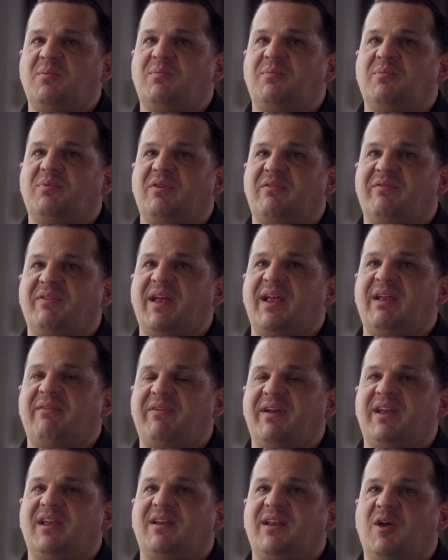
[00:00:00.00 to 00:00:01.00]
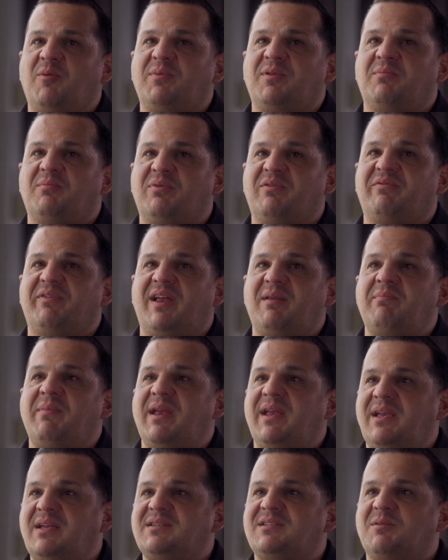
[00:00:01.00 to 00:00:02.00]
prevent
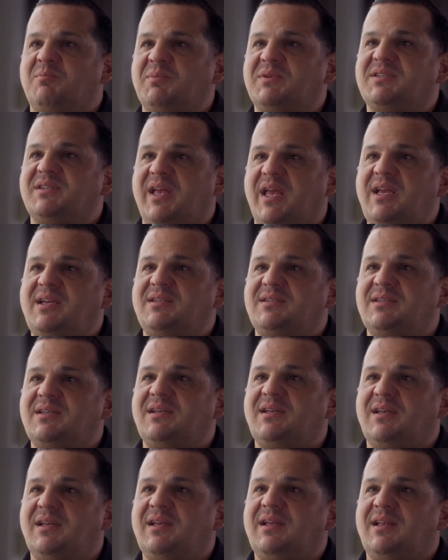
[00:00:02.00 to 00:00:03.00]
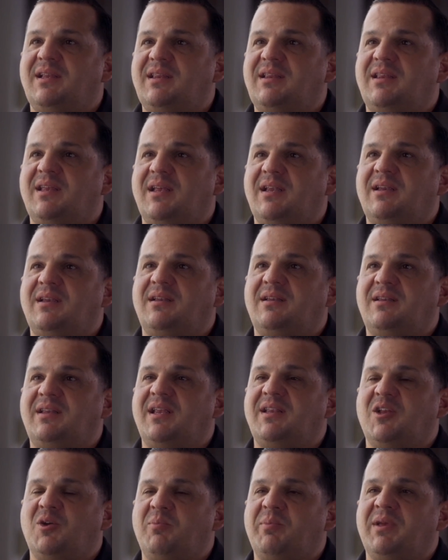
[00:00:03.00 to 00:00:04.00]
making some mistakes, then
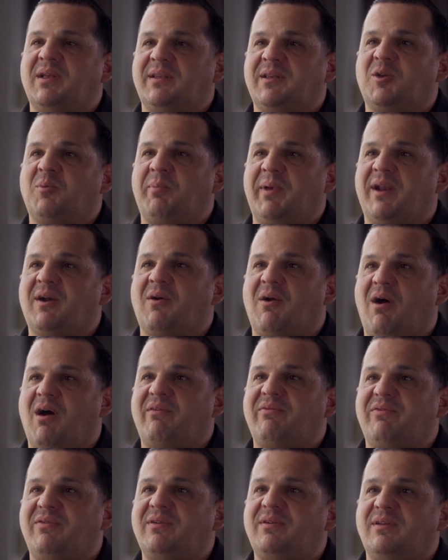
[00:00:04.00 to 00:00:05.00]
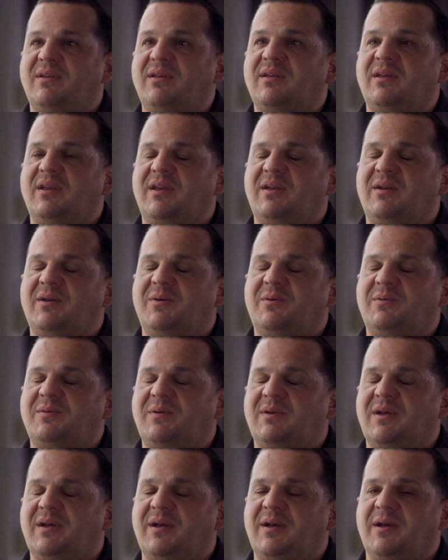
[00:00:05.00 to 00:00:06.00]
they'll be a little better off.
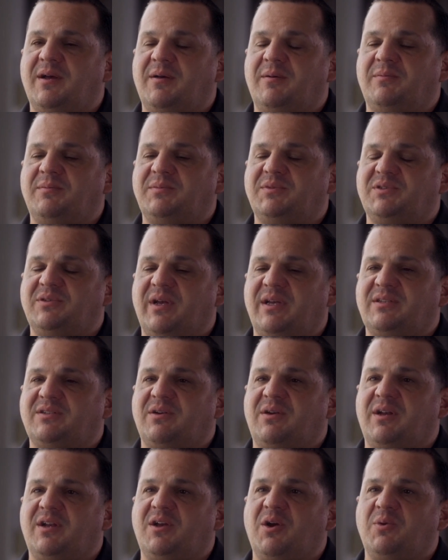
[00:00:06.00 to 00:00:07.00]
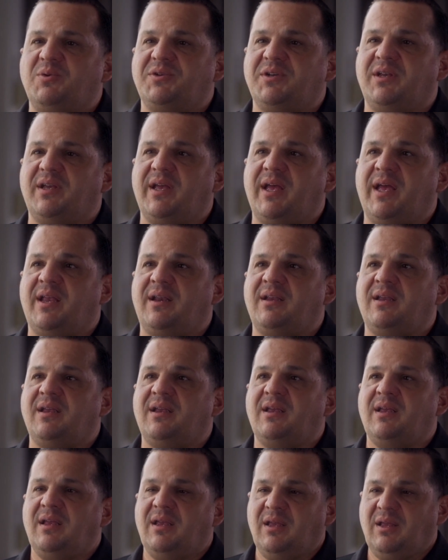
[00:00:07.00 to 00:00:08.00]
So I started coaching at
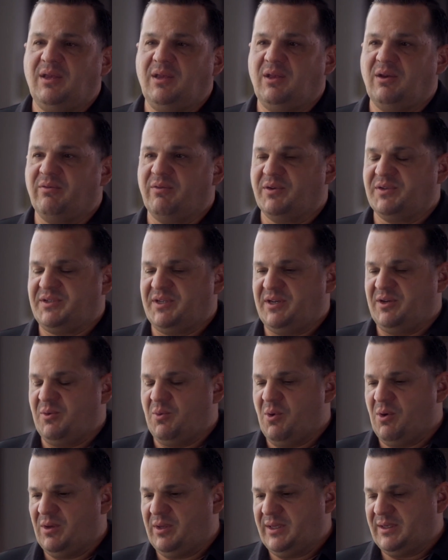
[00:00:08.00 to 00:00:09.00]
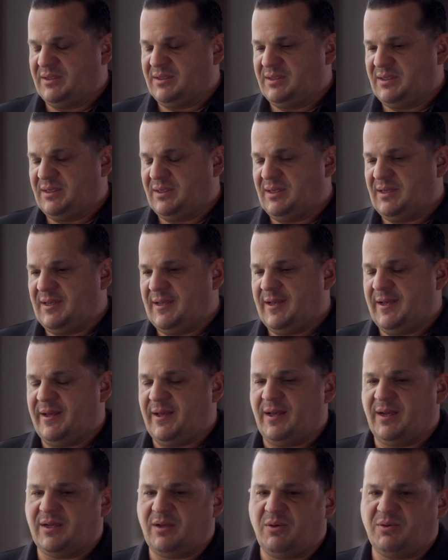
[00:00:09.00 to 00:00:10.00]
University of New Orleans,
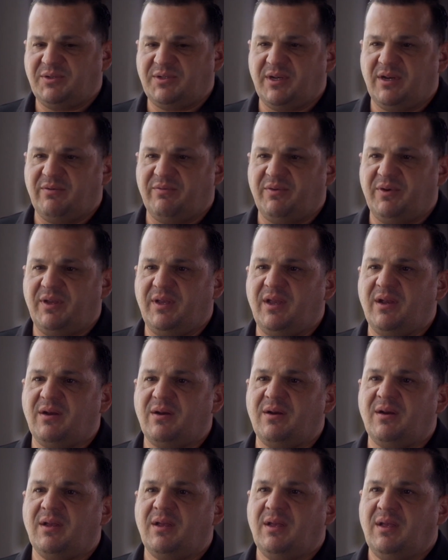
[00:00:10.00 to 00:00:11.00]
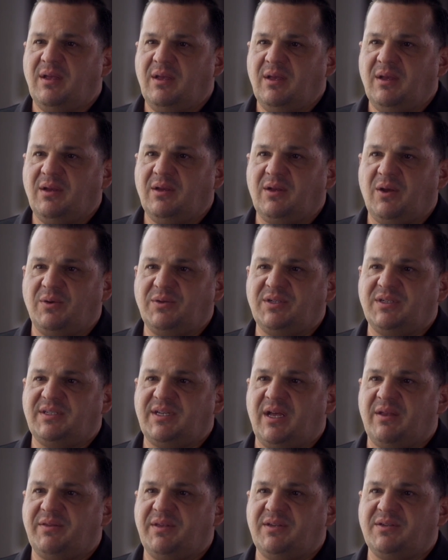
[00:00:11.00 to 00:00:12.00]
coached there for a year, coached at
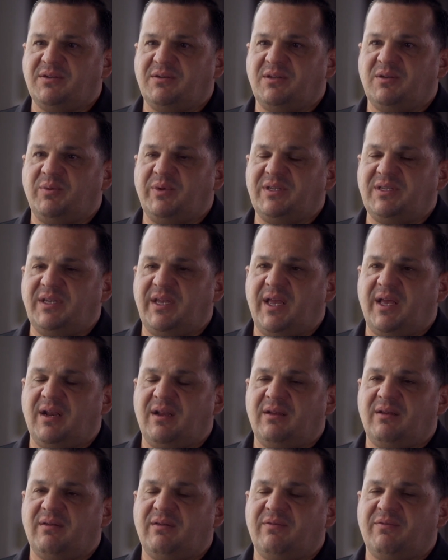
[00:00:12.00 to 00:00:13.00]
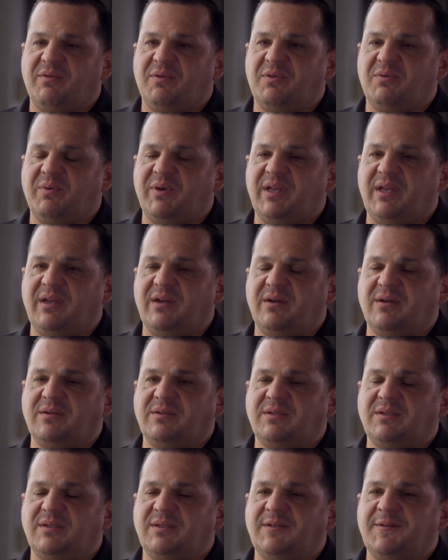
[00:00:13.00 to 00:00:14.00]
Southeastern Louisiana for 3
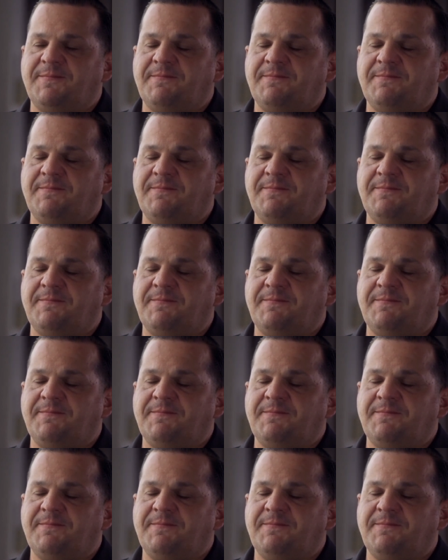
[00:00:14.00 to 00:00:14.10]
years,